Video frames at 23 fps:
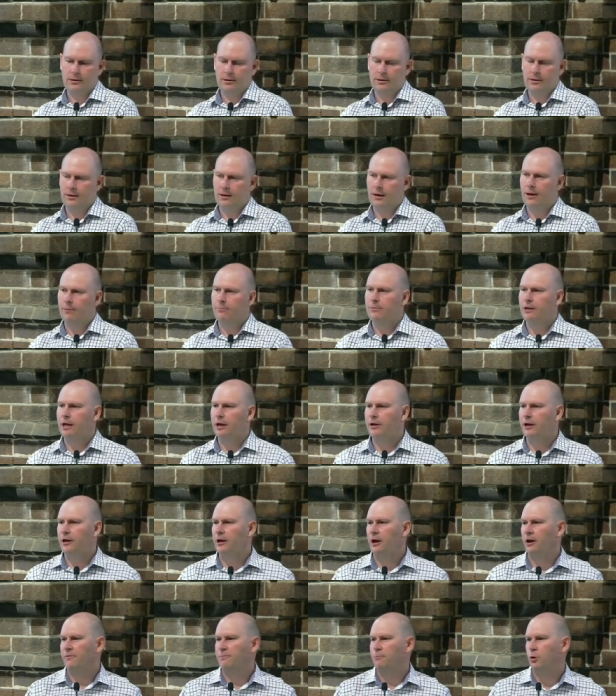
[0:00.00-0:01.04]
Um, now, I don't
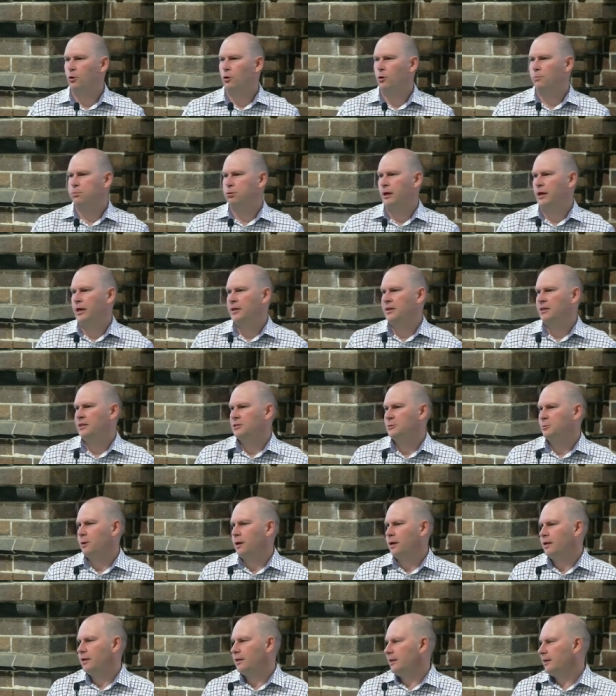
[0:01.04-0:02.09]
know if Paul planned this
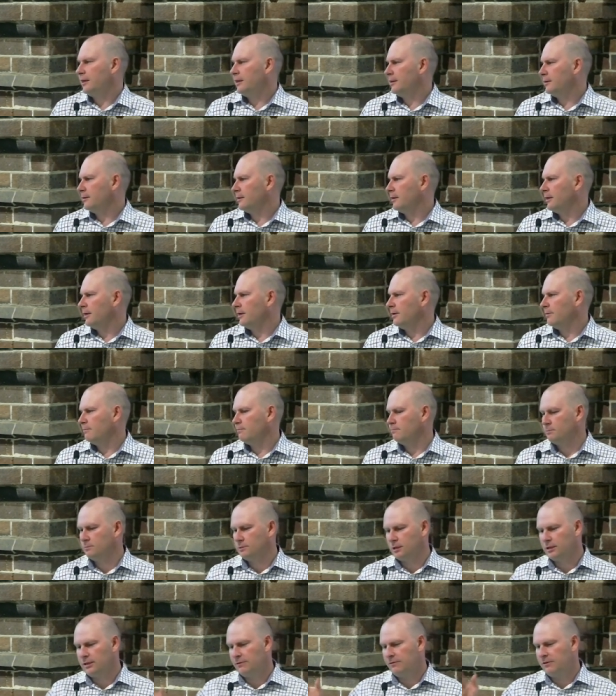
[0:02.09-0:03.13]
when he, he
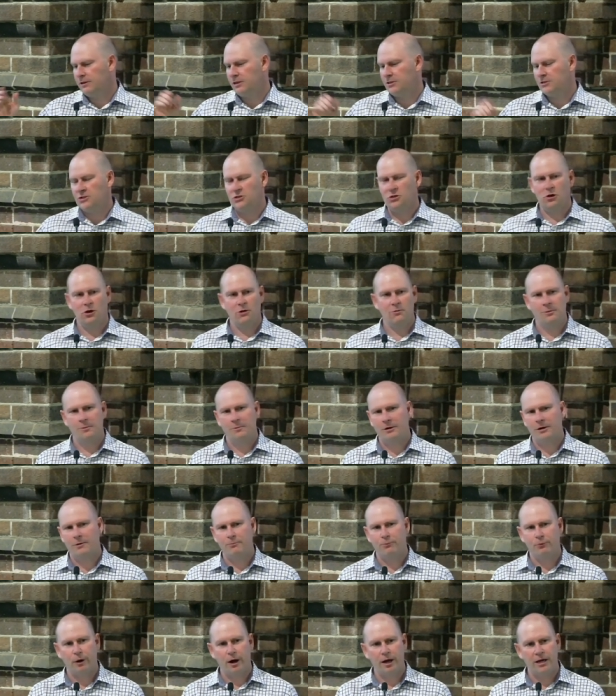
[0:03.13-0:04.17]
delivered this sermon, but it
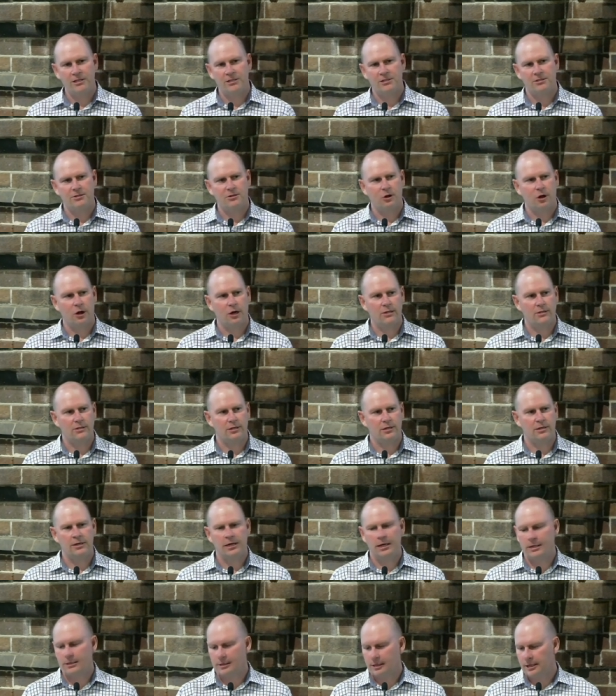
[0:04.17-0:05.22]
breaks nice and
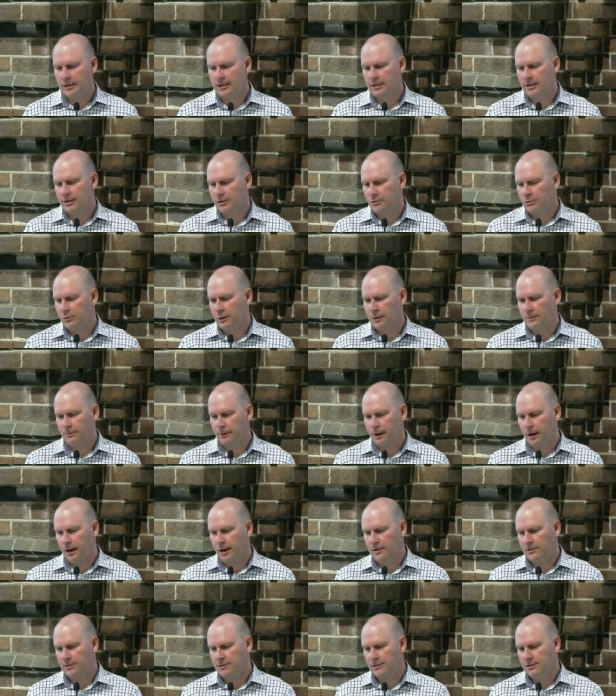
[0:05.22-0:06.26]
neatly into three
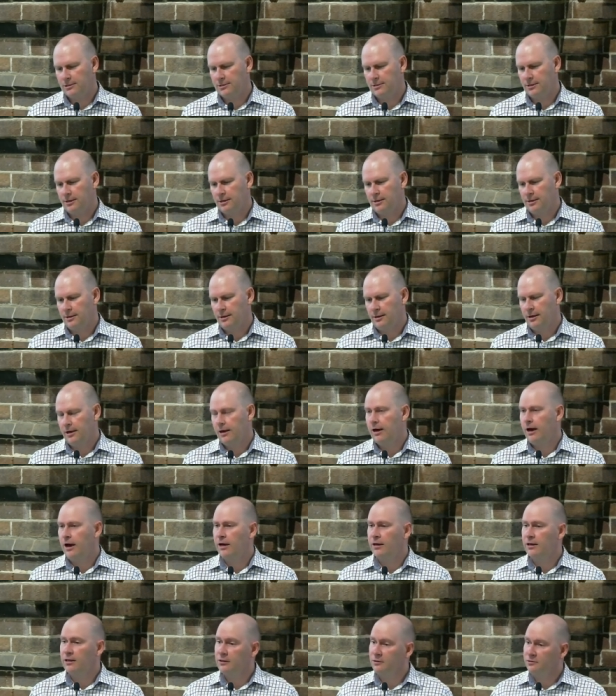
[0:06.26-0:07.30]
parts. Uh,
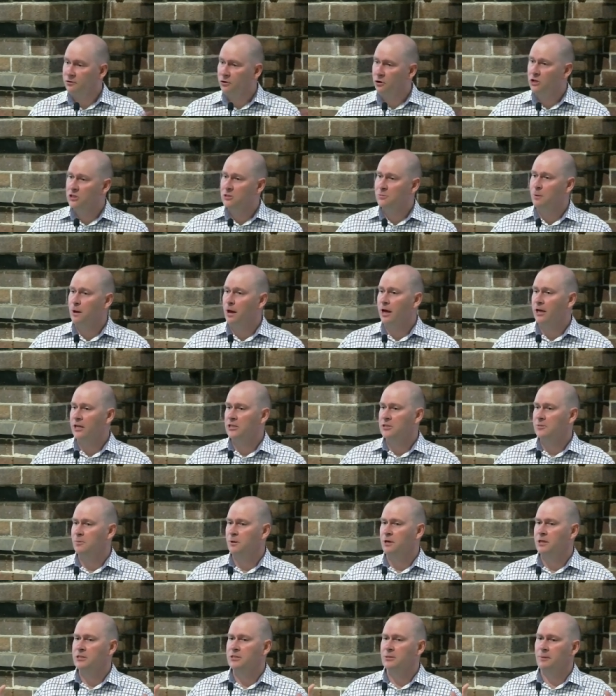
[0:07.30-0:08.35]
in the first part, he
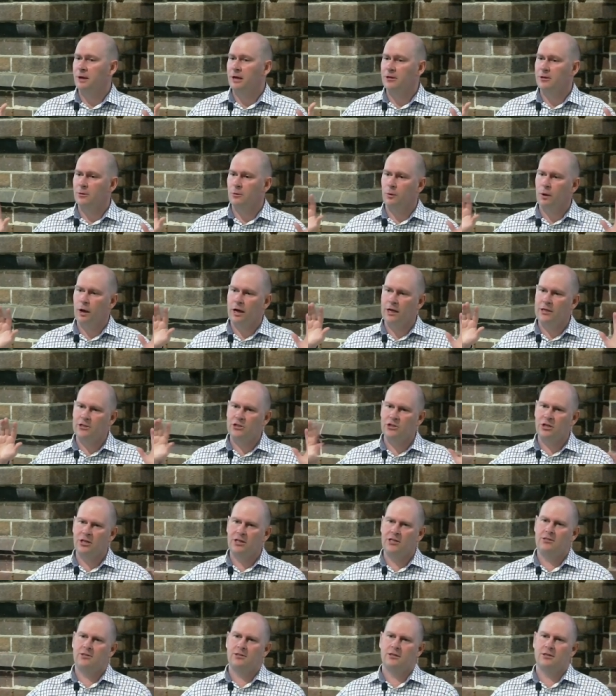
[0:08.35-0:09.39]
speaks about the way
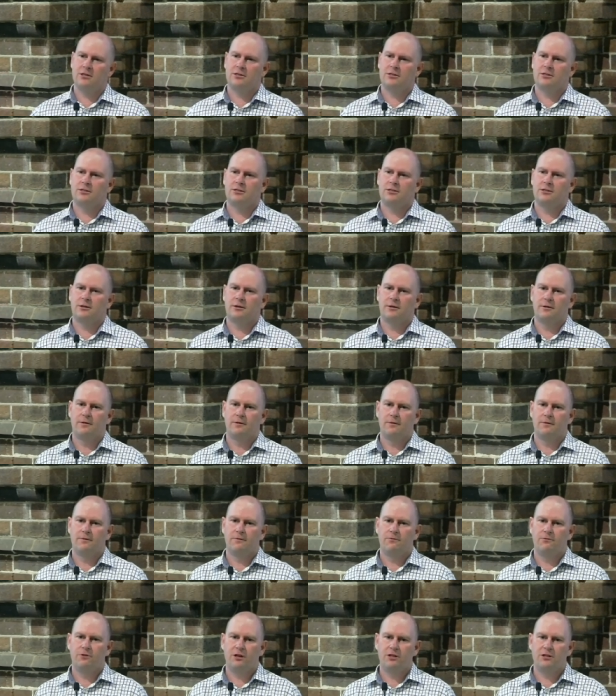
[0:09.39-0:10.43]
Jesus
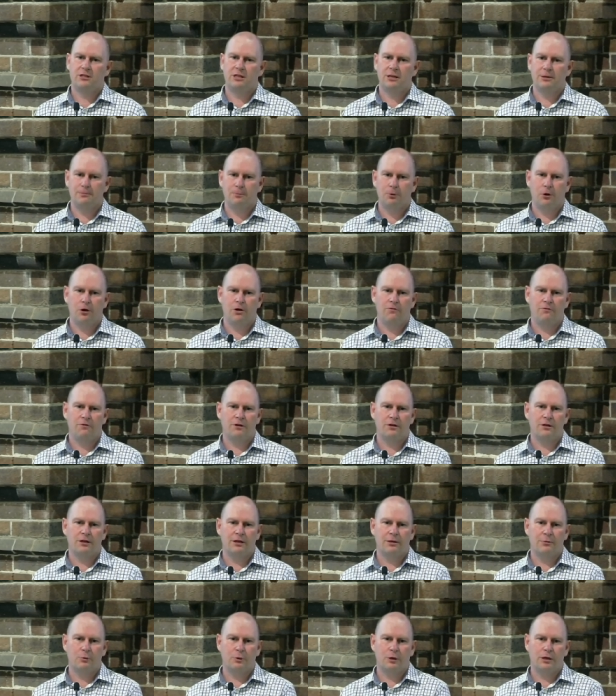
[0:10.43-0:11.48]
fits in perfectly
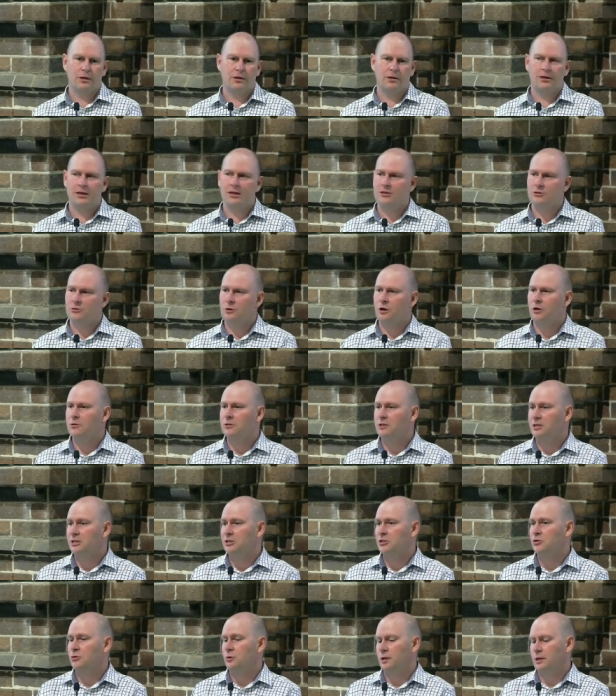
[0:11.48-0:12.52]
with Israel's
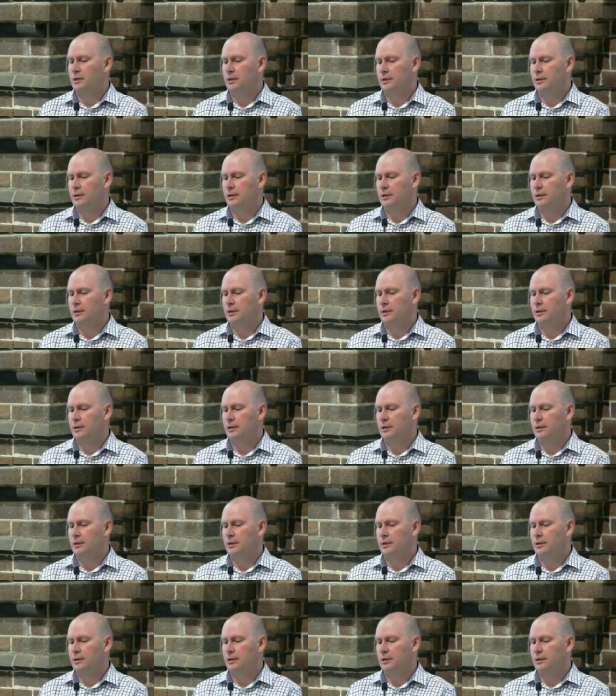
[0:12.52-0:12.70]
history.